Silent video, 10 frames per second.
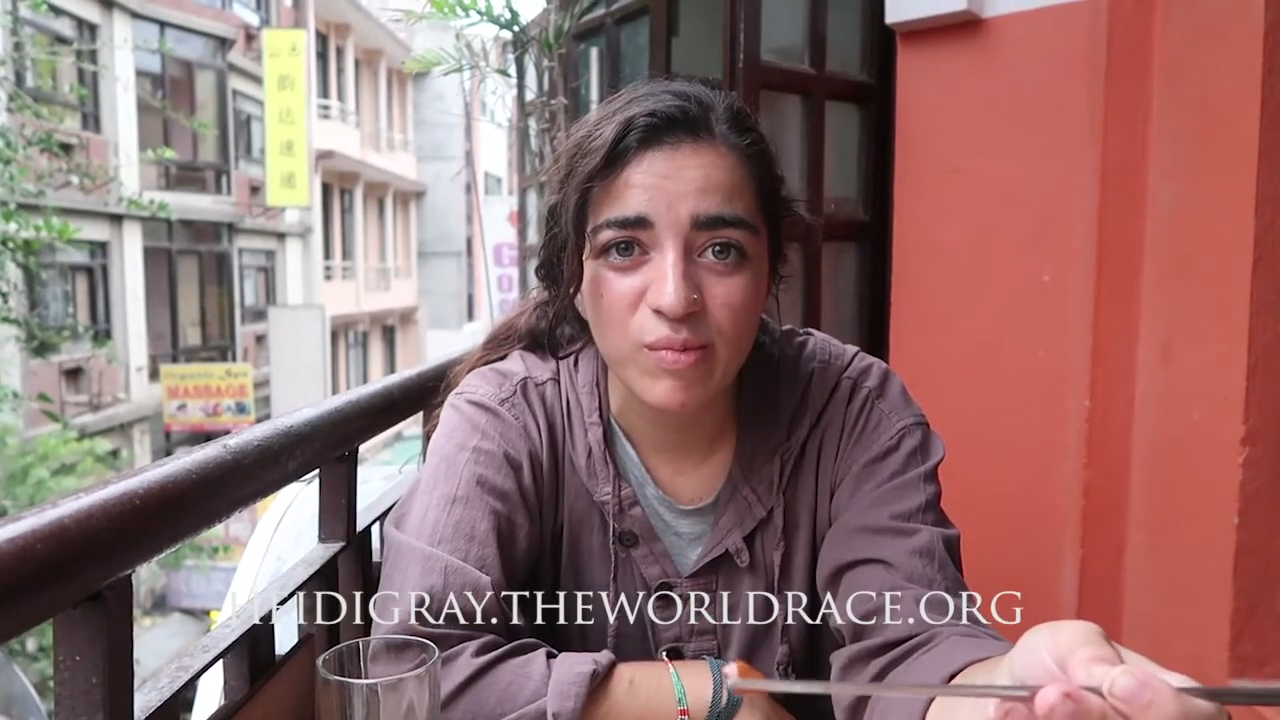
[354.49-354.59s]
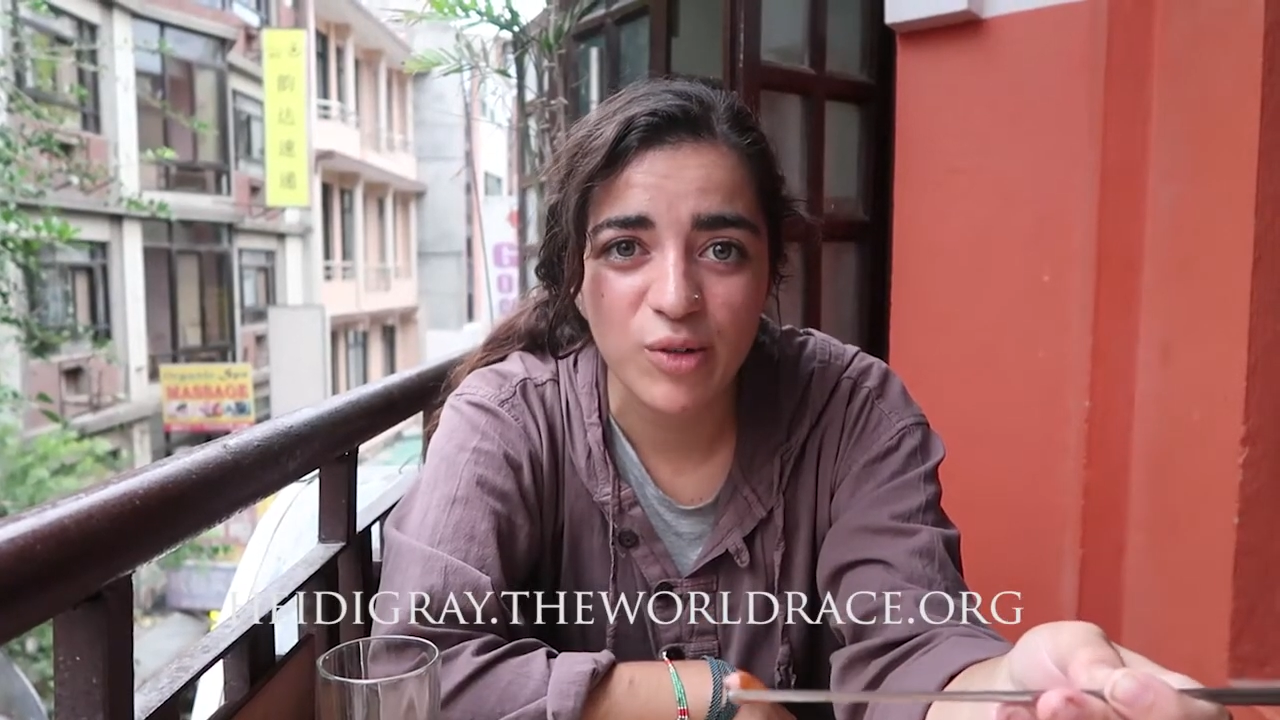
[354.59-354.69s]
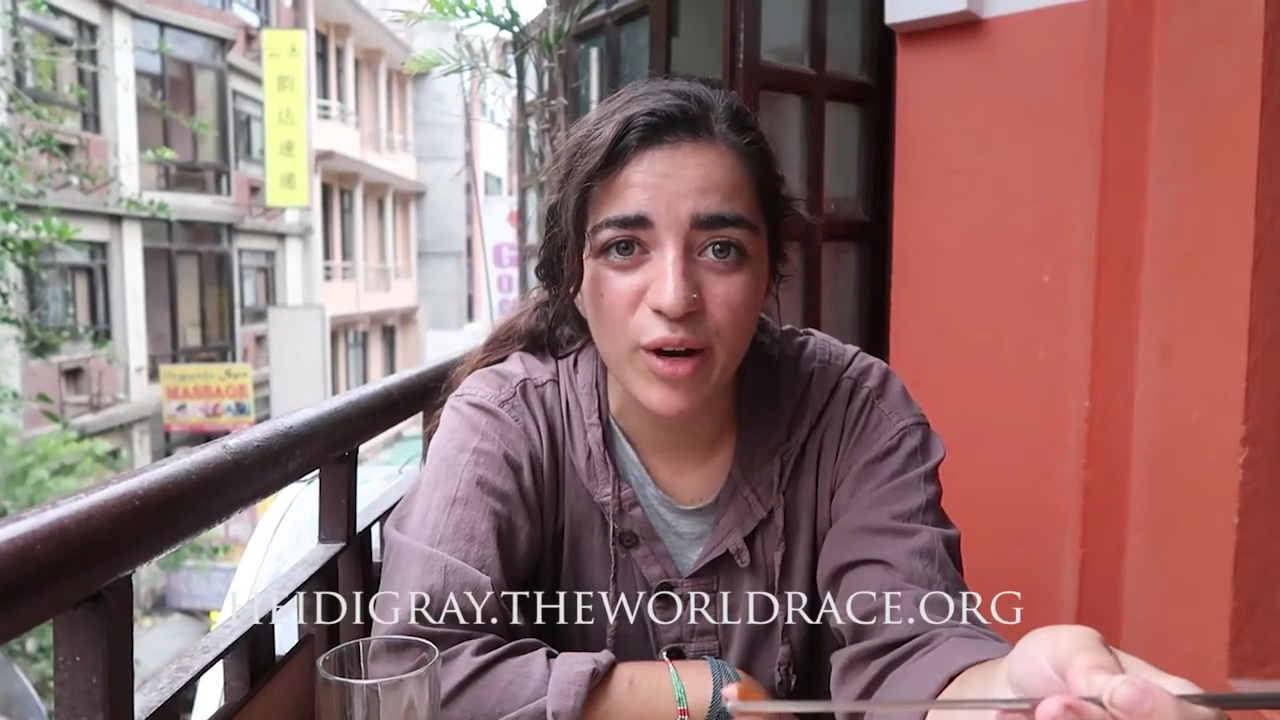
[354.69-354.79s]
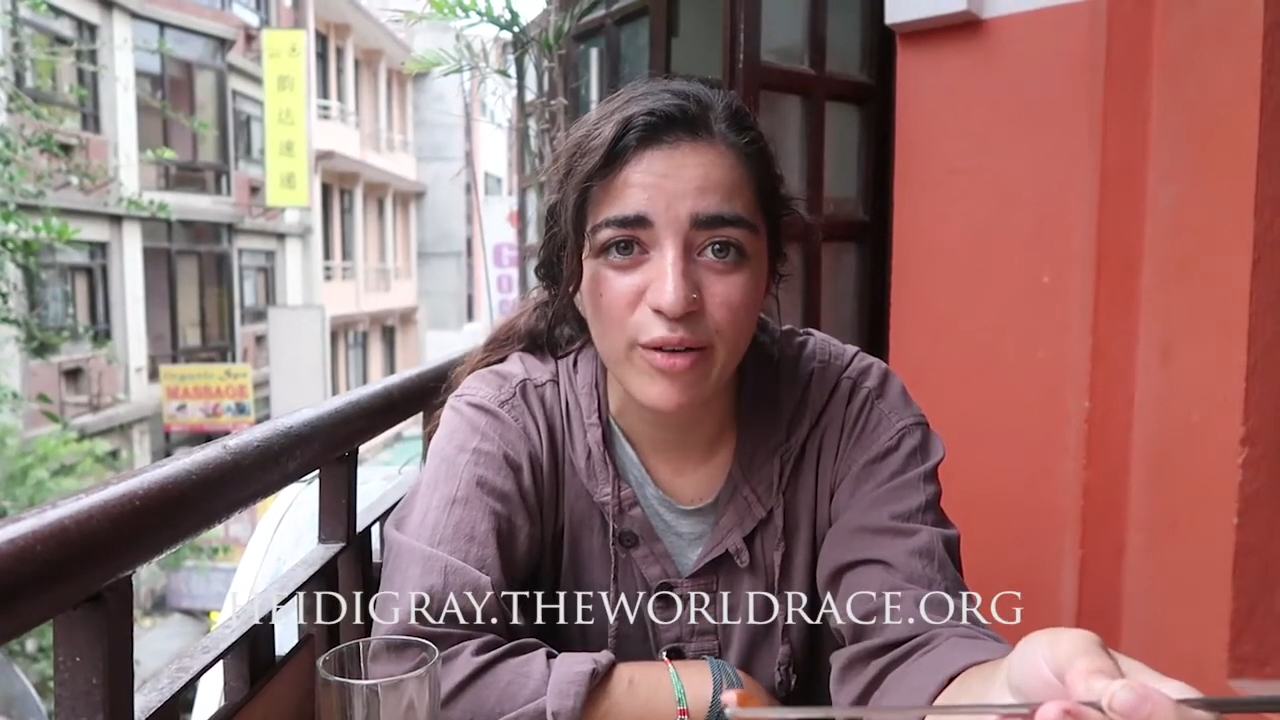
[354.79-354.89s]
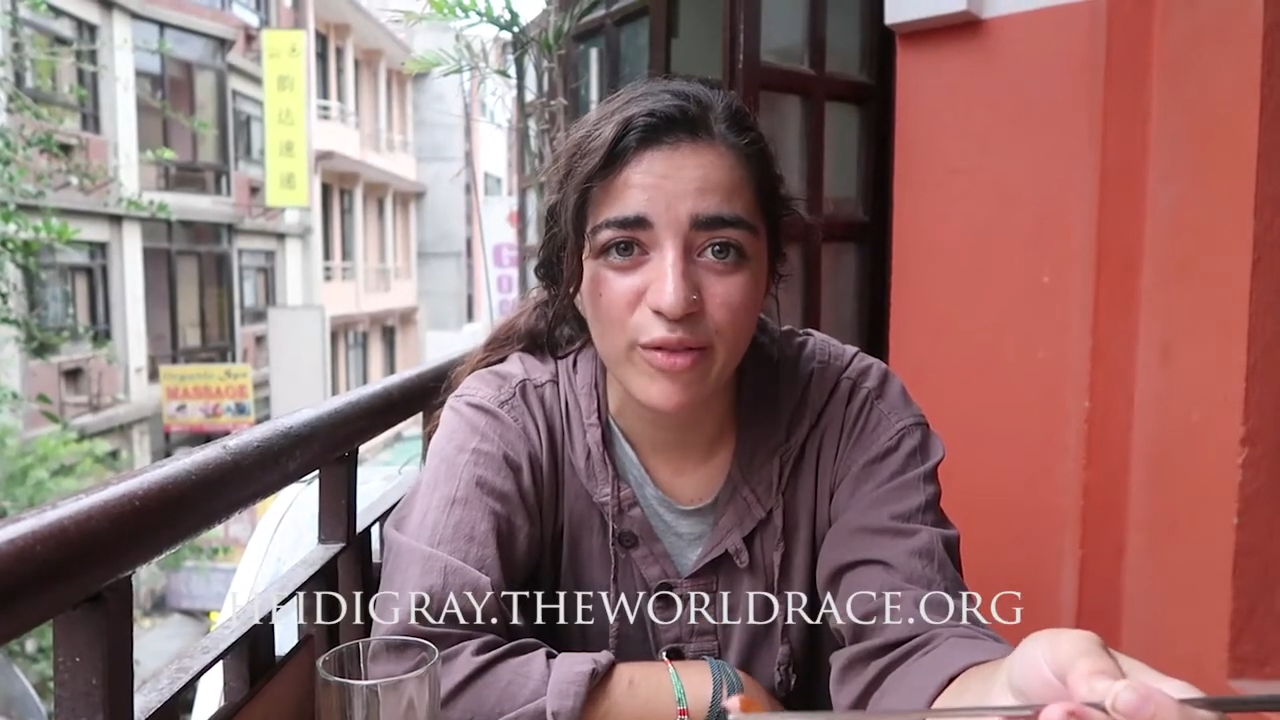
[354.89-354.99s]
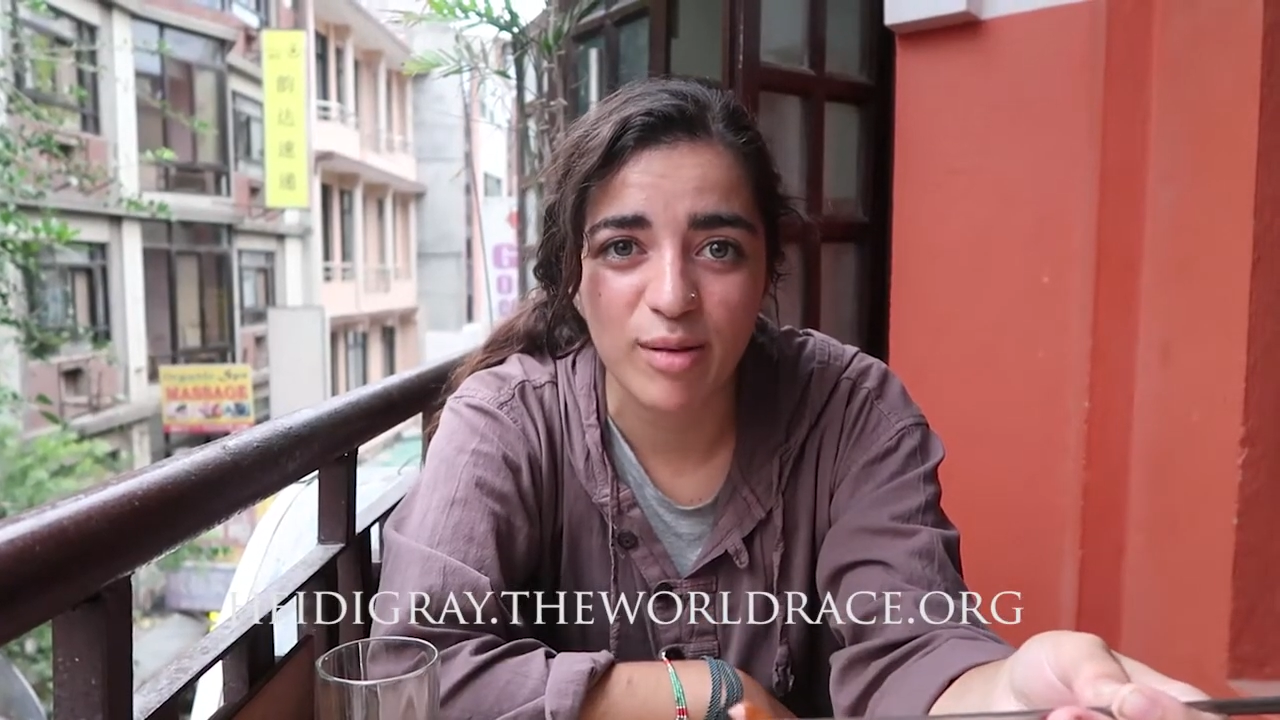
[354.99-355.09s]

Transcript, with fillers: whoever